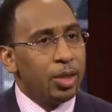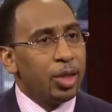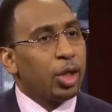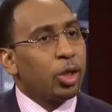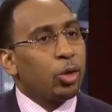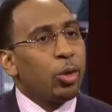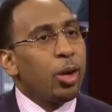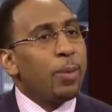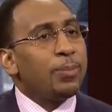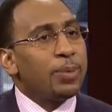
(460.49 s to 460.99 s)

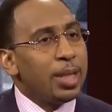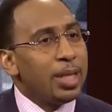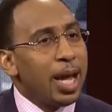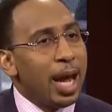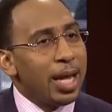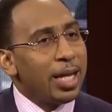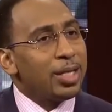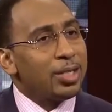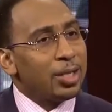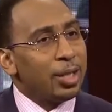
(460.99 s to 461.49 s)
The
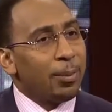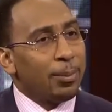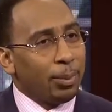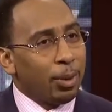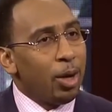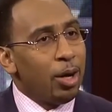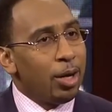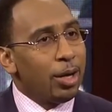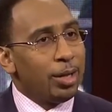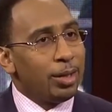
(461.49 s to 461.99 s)
kryptonite is
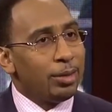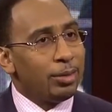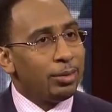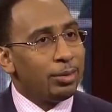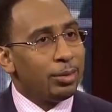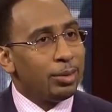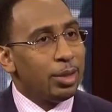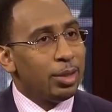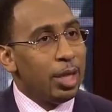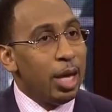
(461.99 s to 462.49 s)
LeBron.
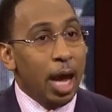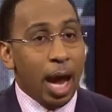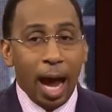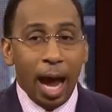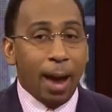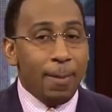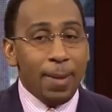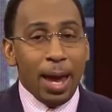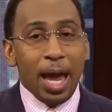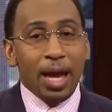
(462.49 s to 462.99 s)

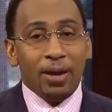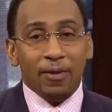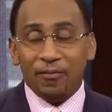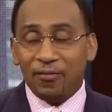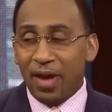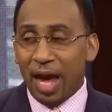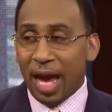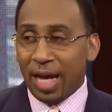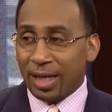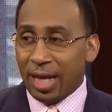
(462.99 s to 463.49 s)
Matter of
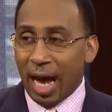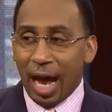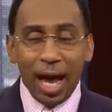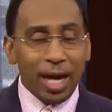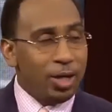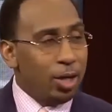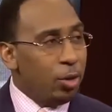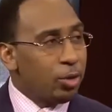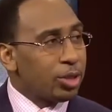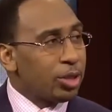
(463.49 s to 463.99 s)
fact,
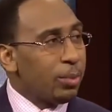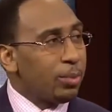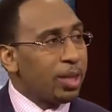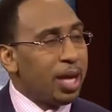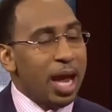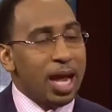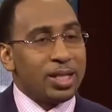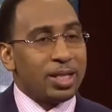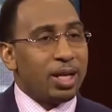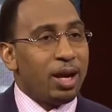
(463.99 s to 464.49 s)
I know some
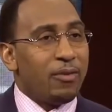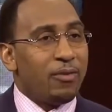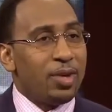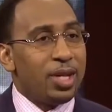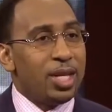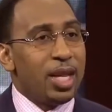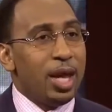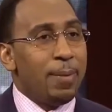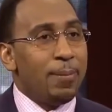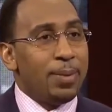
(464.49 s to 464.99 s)
cats covering
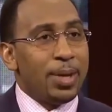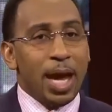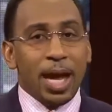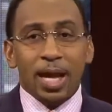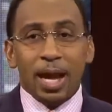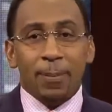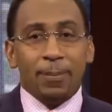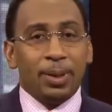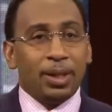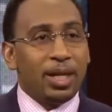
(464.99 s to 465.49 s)
the NBA
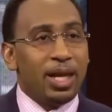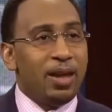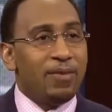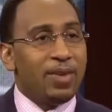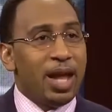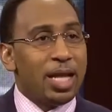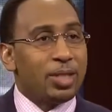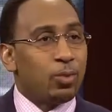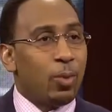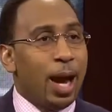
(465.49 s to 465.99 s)
that believe
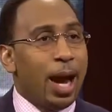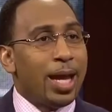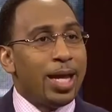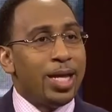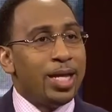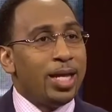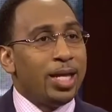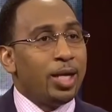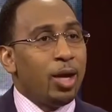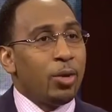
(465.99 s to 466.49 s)
that's why
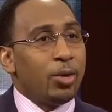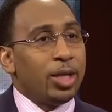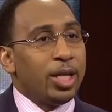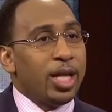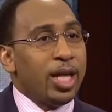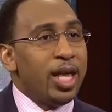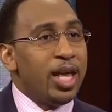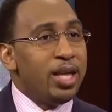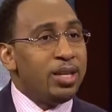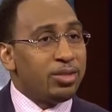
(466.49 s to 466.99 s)
he didn't go to
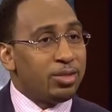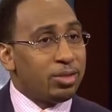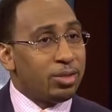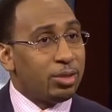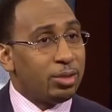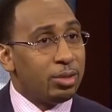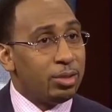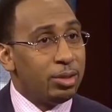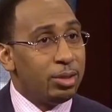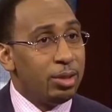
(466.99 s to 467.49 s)
the East,
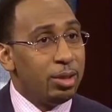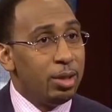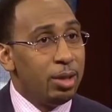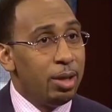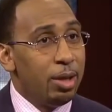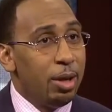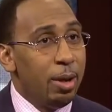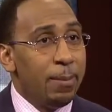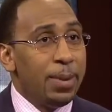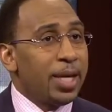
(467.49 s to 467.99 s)

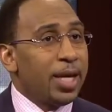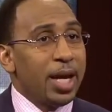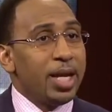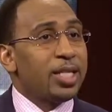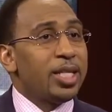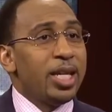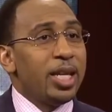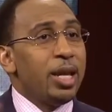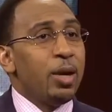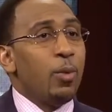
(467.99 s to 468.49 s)

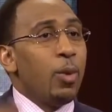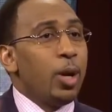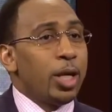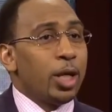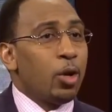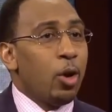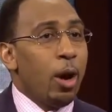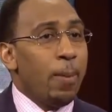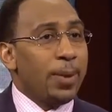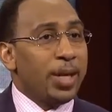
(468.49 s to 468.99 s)
because he didn't want
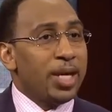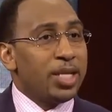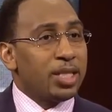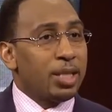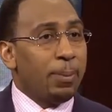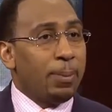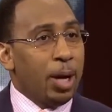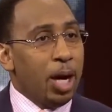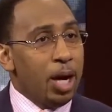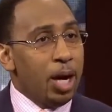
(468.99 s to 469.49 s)
to go up against
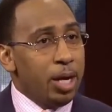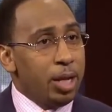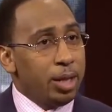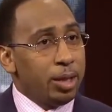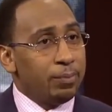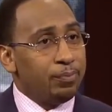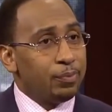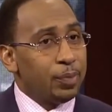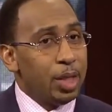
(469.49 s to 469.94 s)
LeBron.